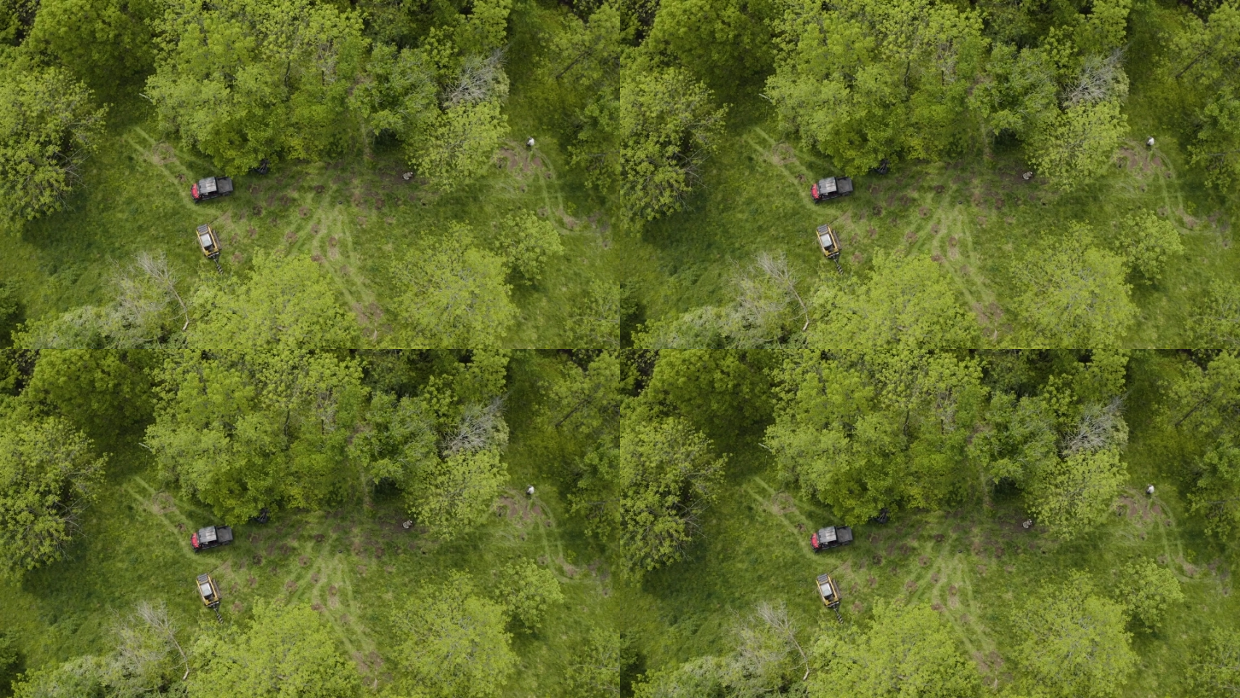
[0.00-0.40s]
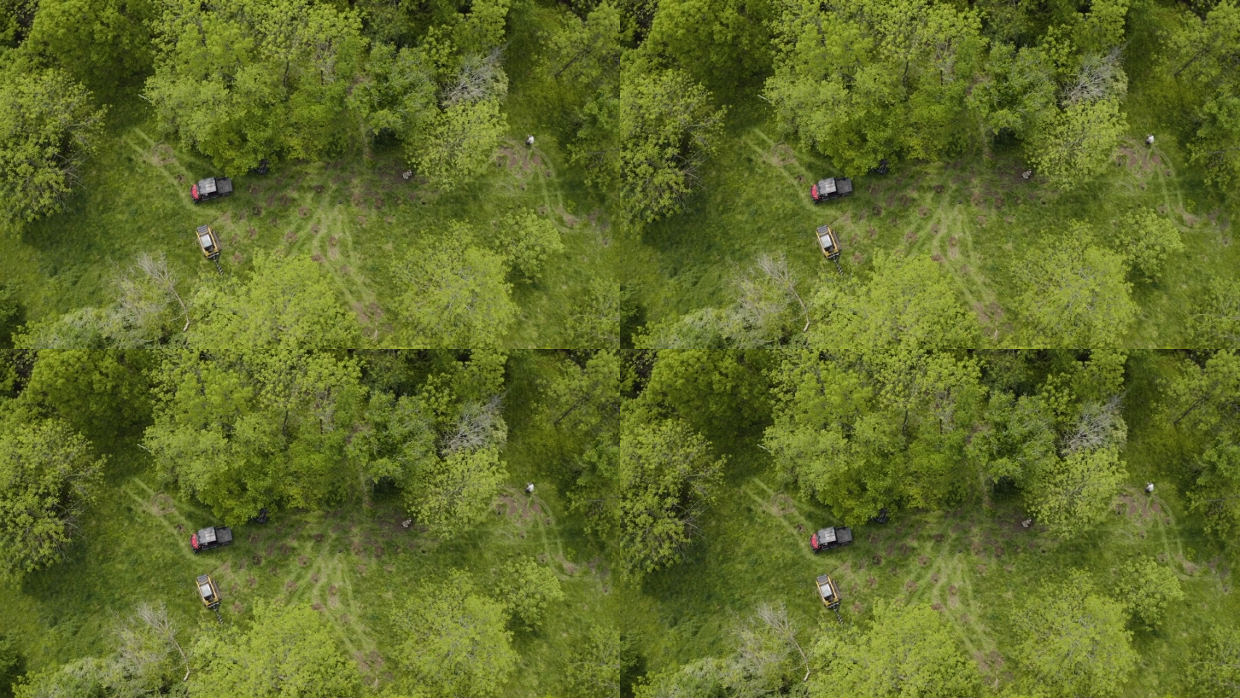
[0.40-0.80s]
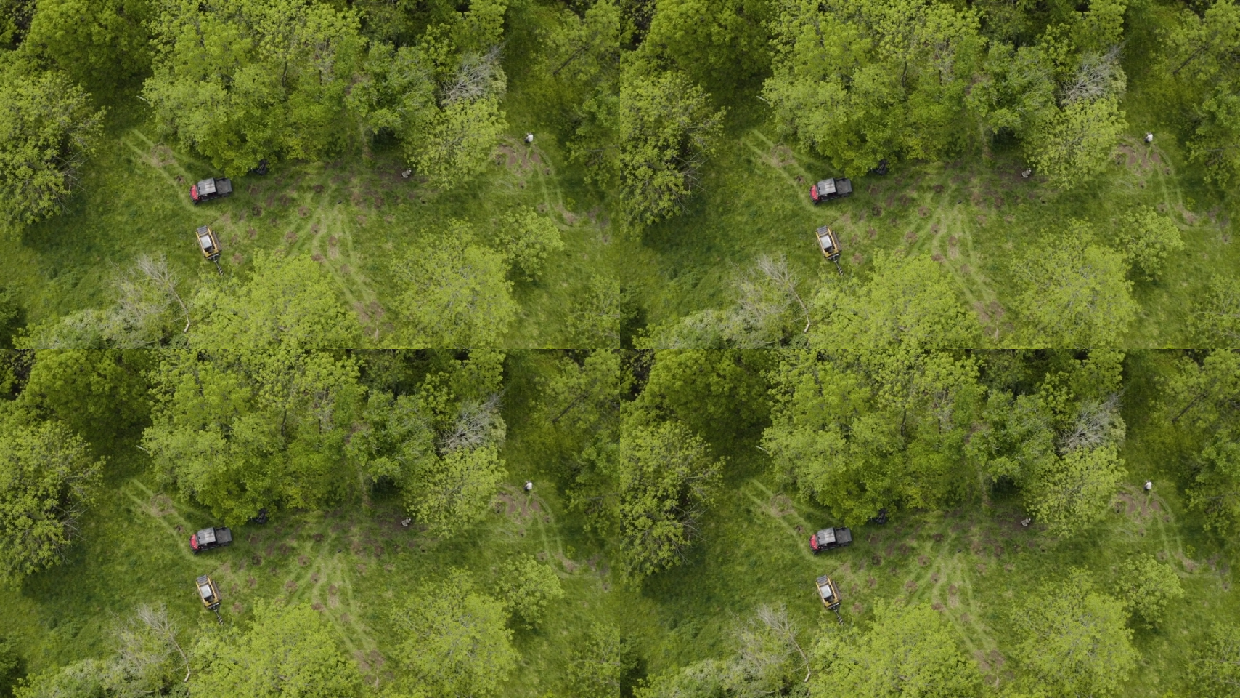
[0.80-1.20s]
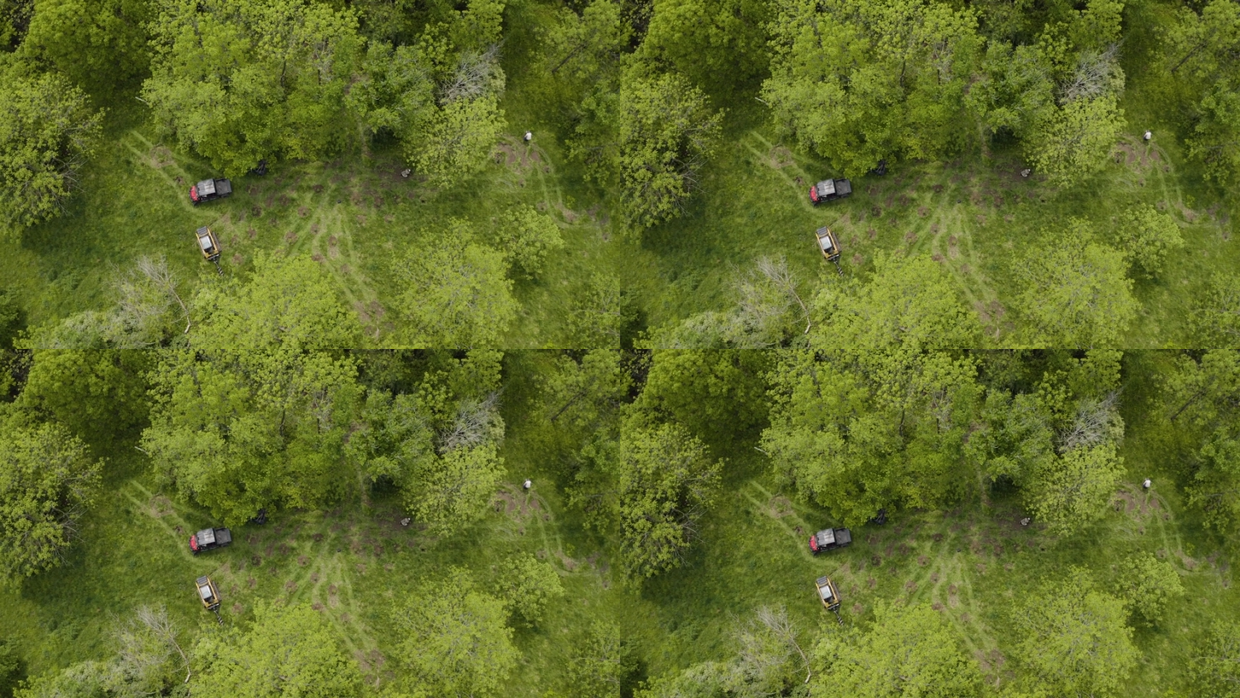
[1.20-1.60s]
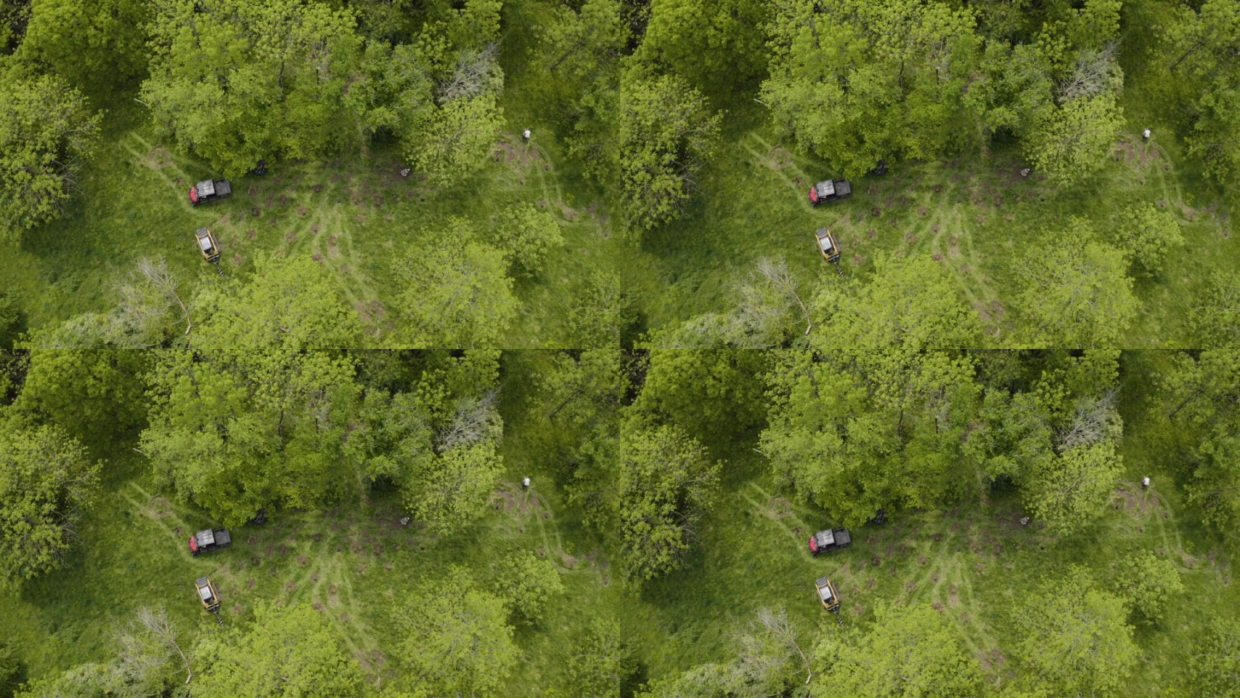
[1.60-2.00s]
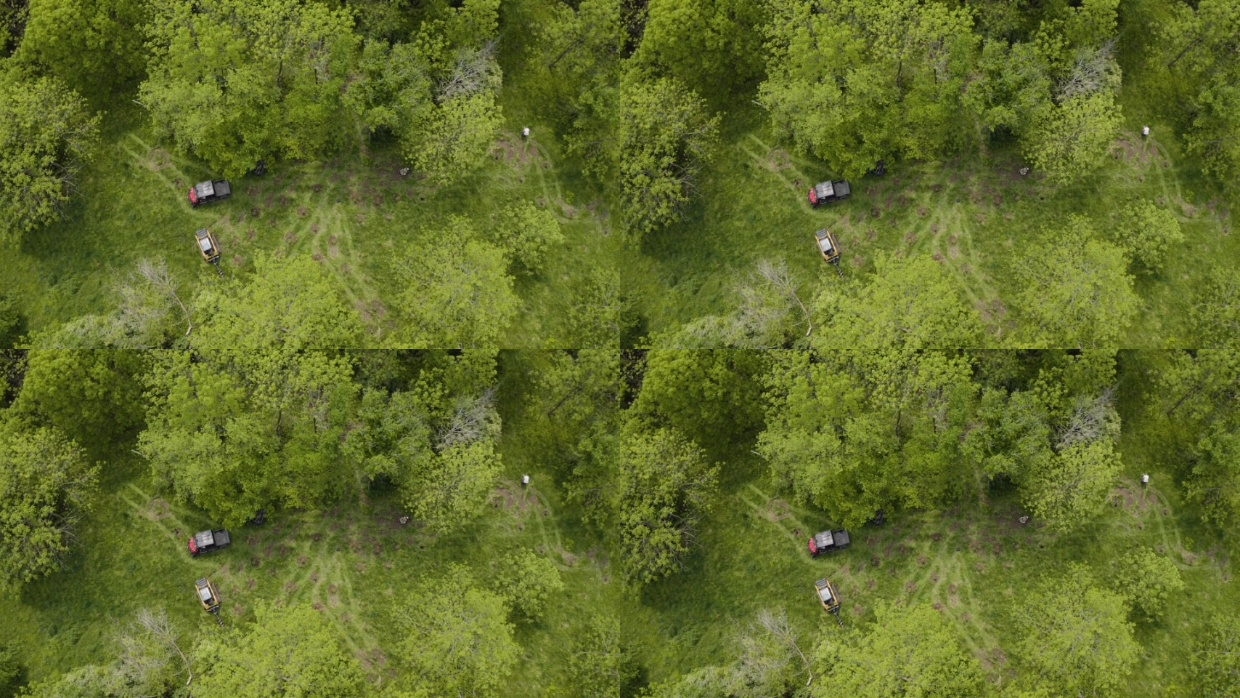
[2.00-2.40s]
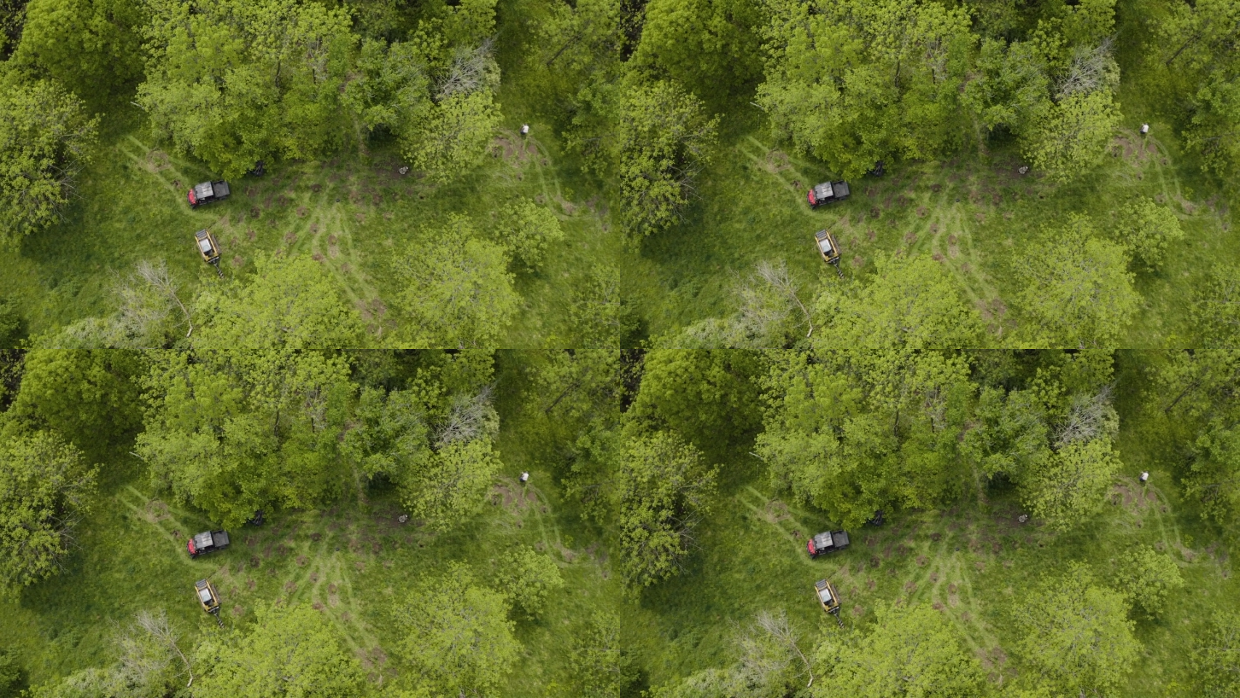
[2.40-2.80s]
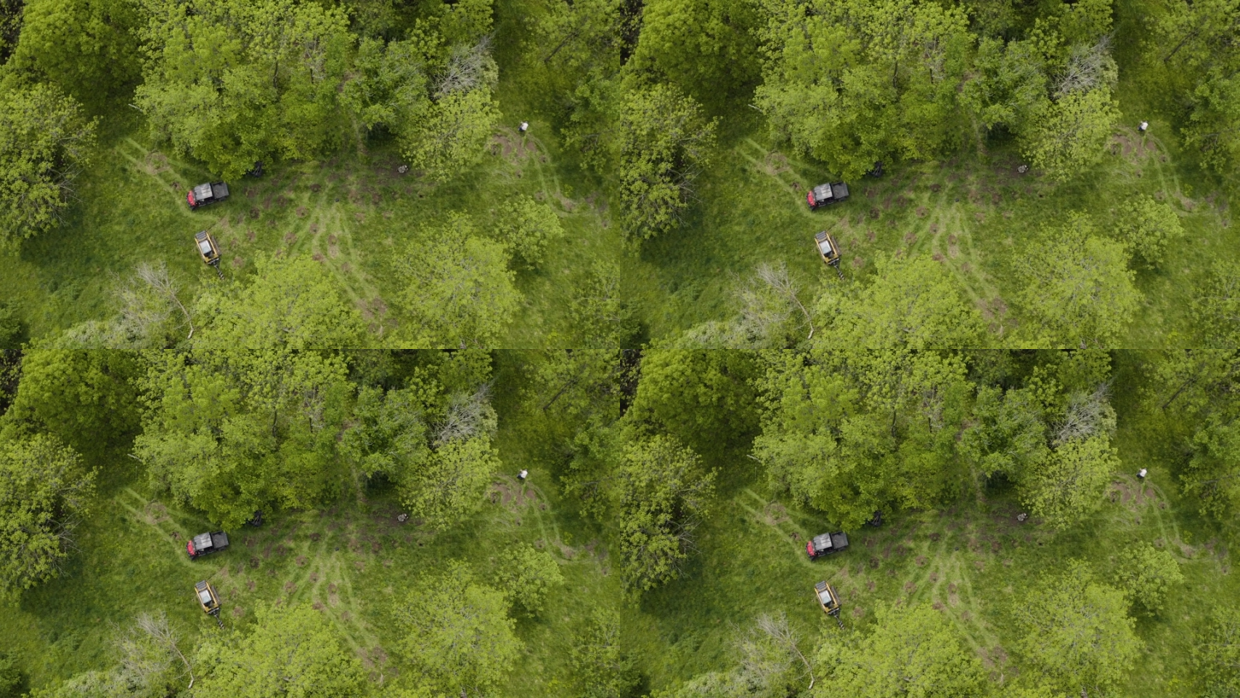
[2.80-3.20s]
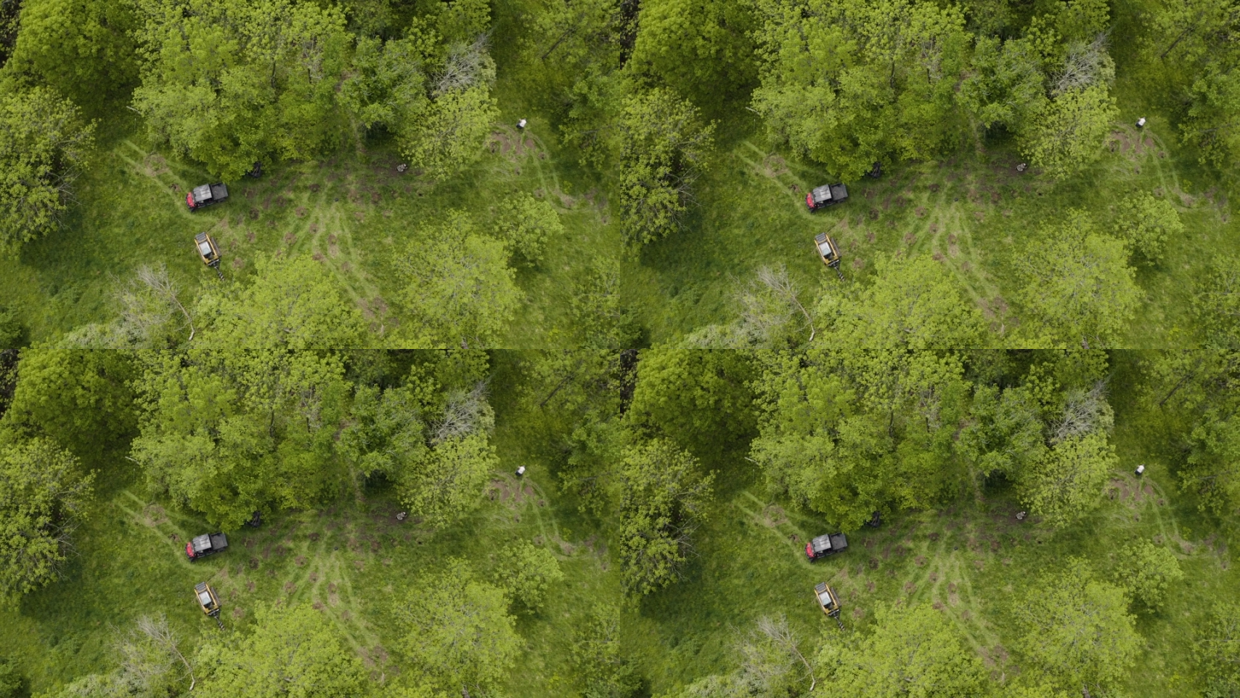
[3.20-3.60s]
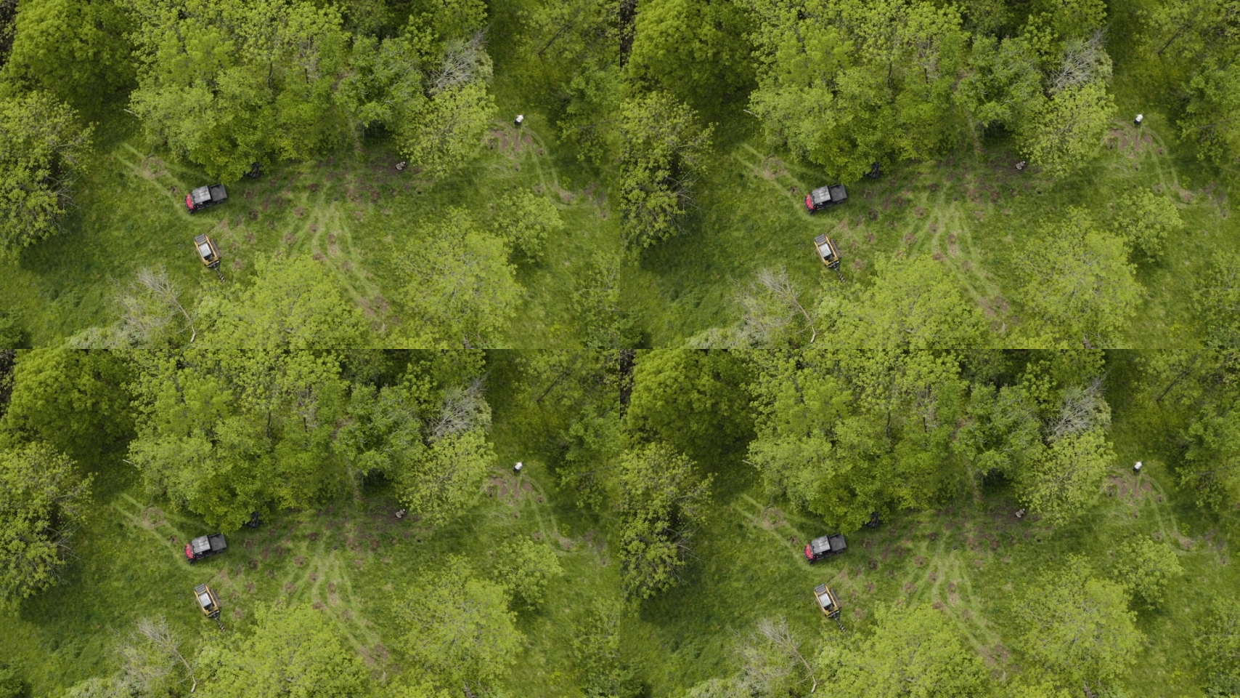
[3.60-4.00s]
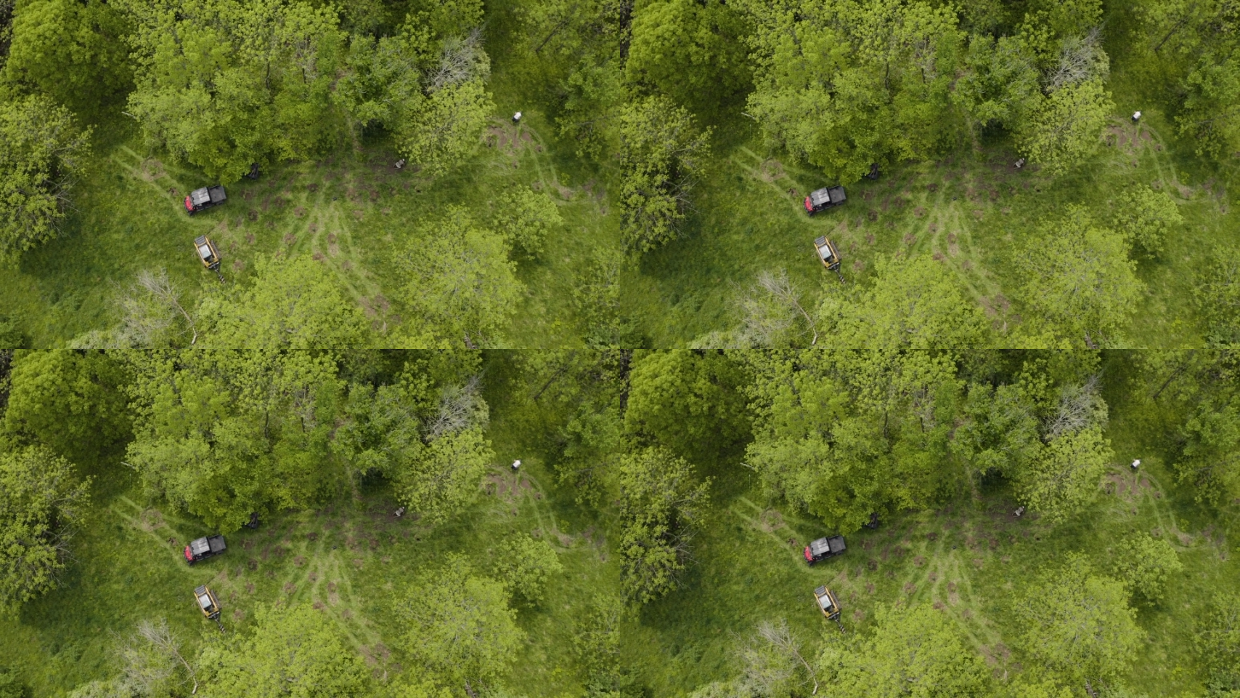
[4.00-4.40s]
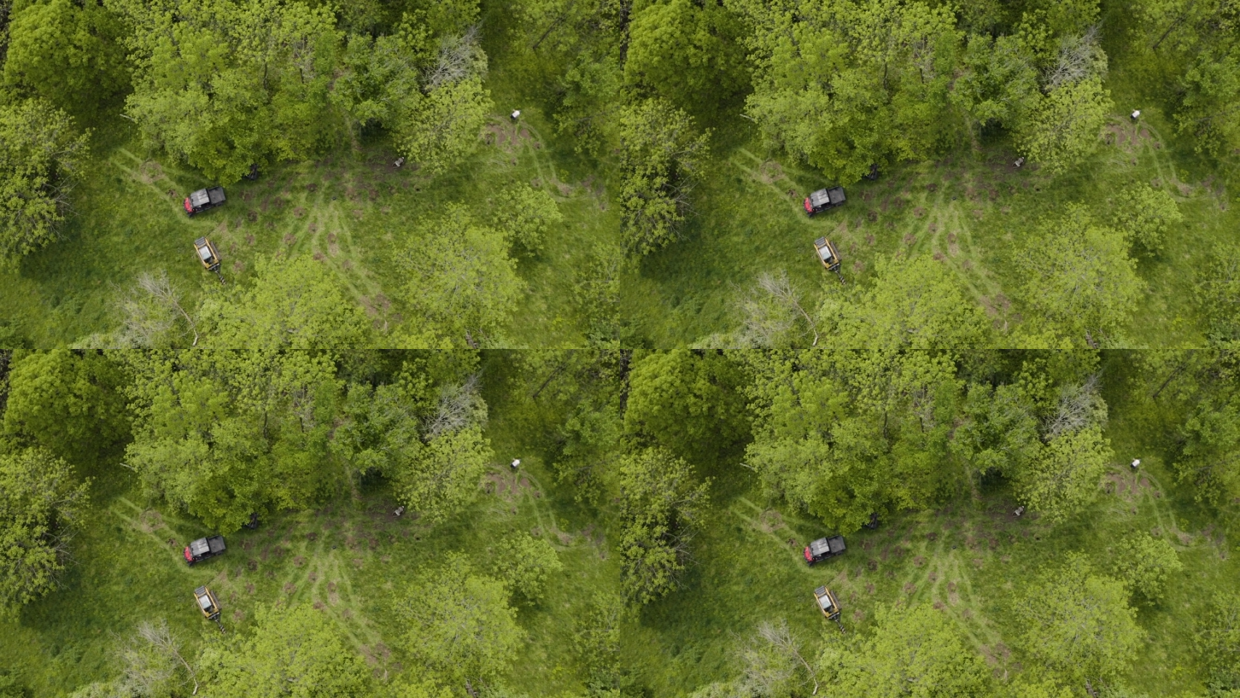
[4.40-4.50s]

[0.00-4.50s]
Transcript: Nobody's mouth can be seen.